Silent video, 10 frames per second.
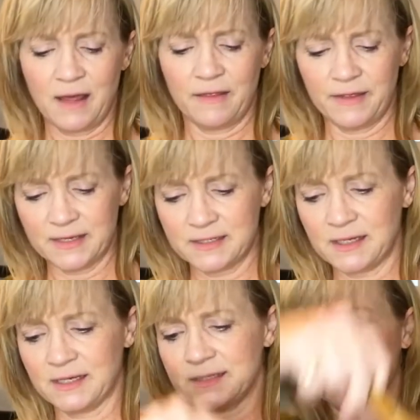This
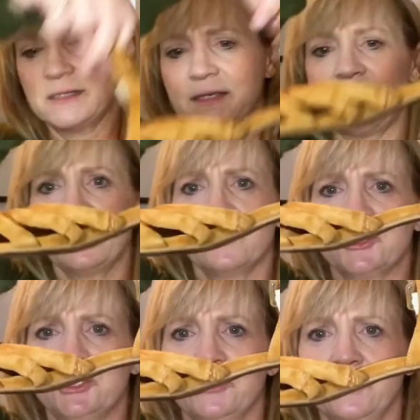is a designer
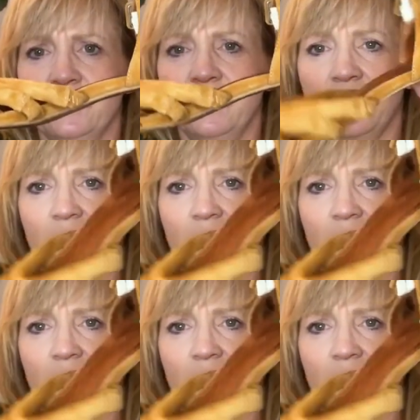shoe,